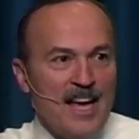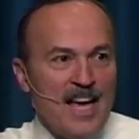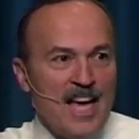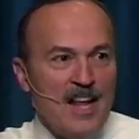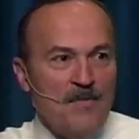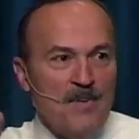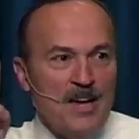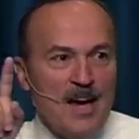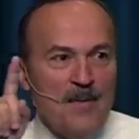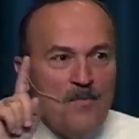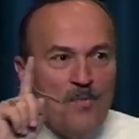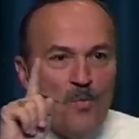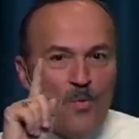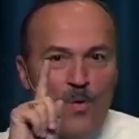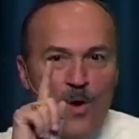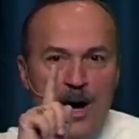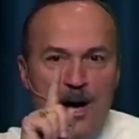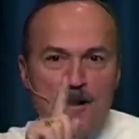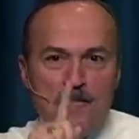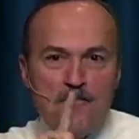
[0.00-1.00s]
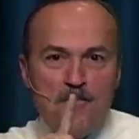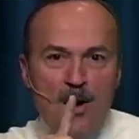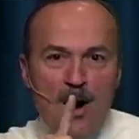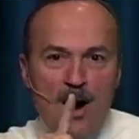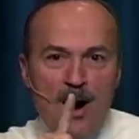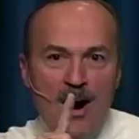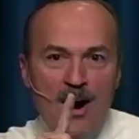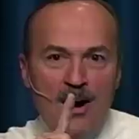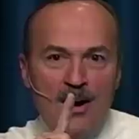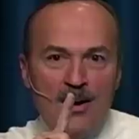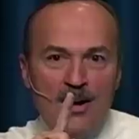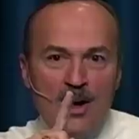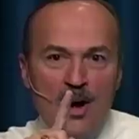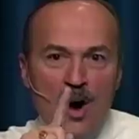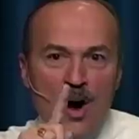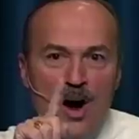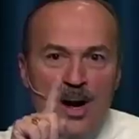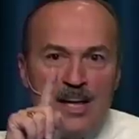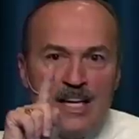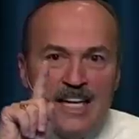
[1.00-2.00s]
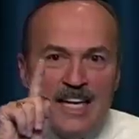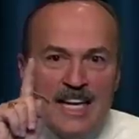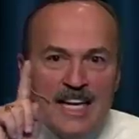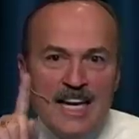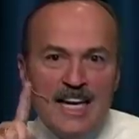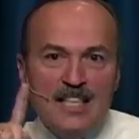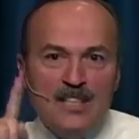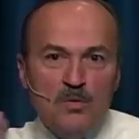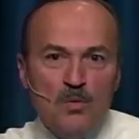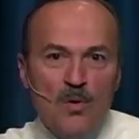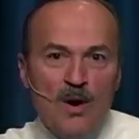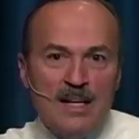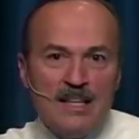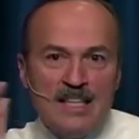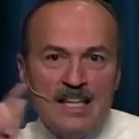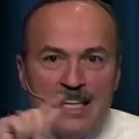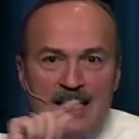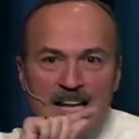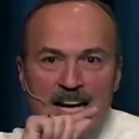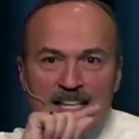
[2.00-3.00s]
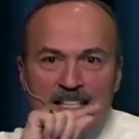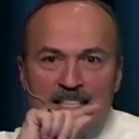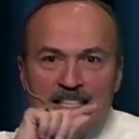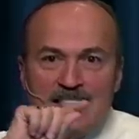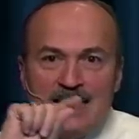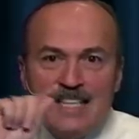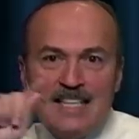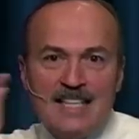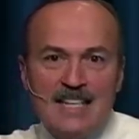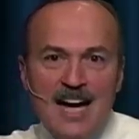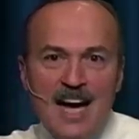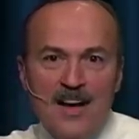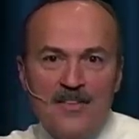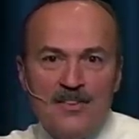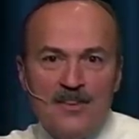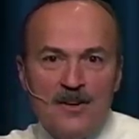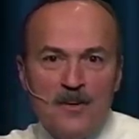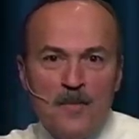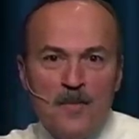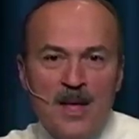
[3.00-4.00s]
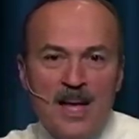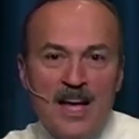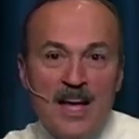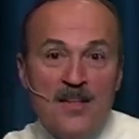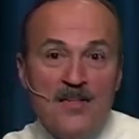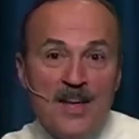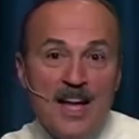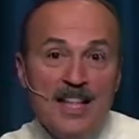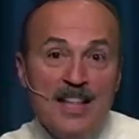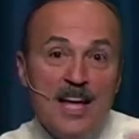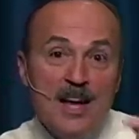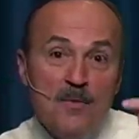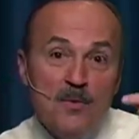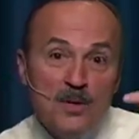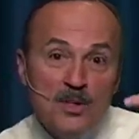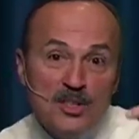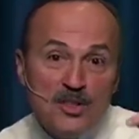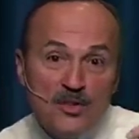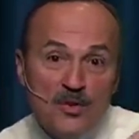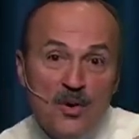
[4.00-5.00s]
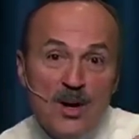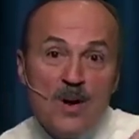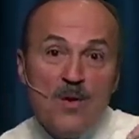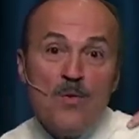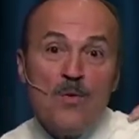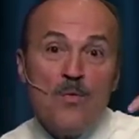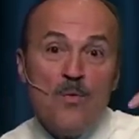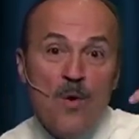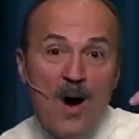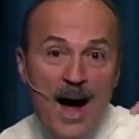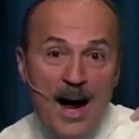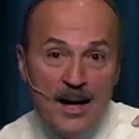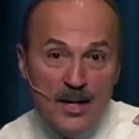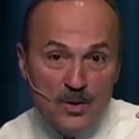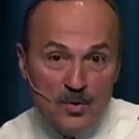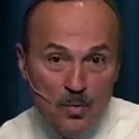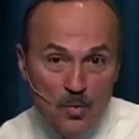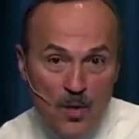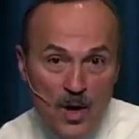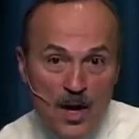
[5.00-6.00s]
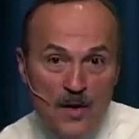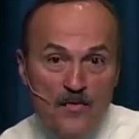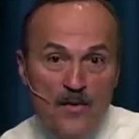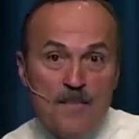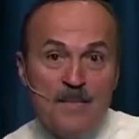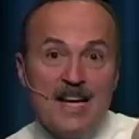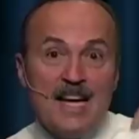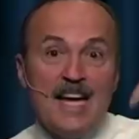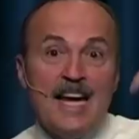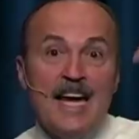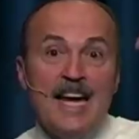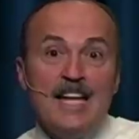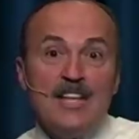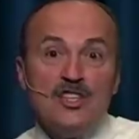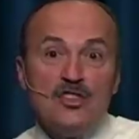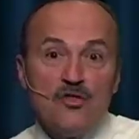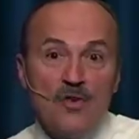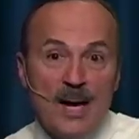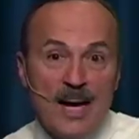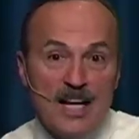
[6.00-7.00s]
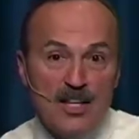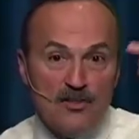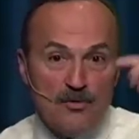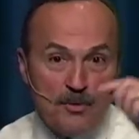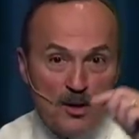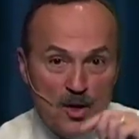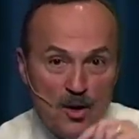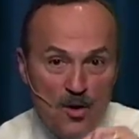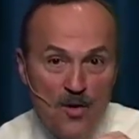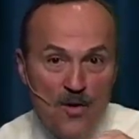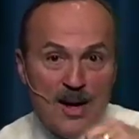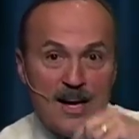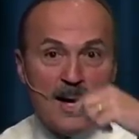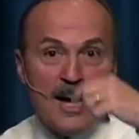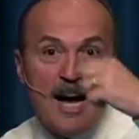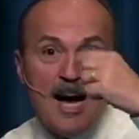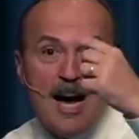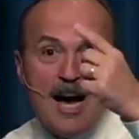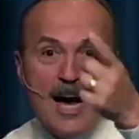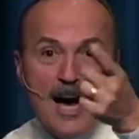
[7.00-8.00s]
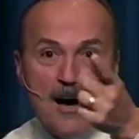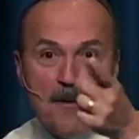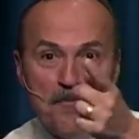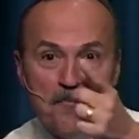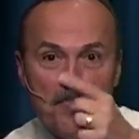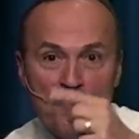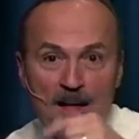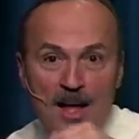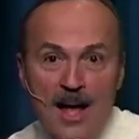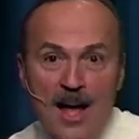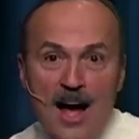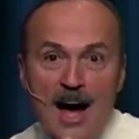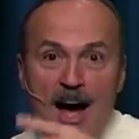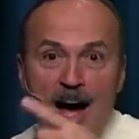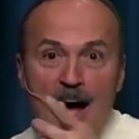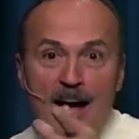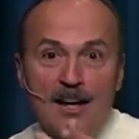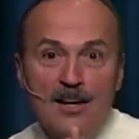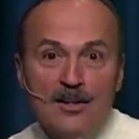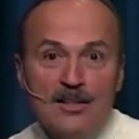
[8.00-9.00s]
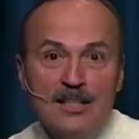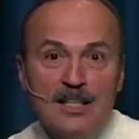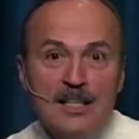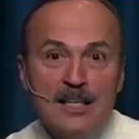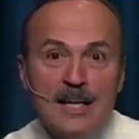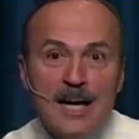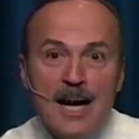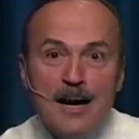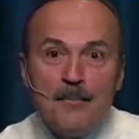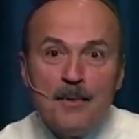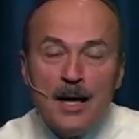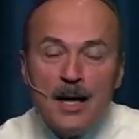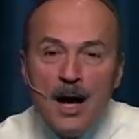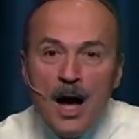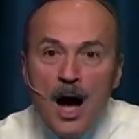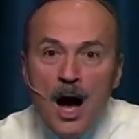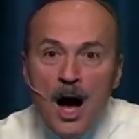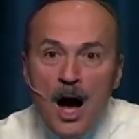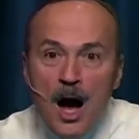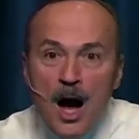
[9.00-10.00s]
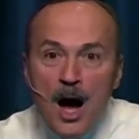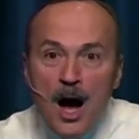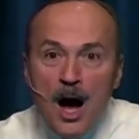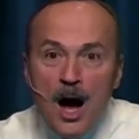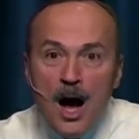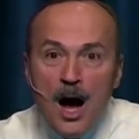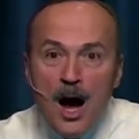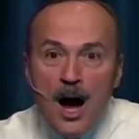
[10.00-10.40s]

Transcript: And if you have one bar on each one connected together, then there was three wires, one from each transformer going up, I looked at the guy. I'm like, it's a Y.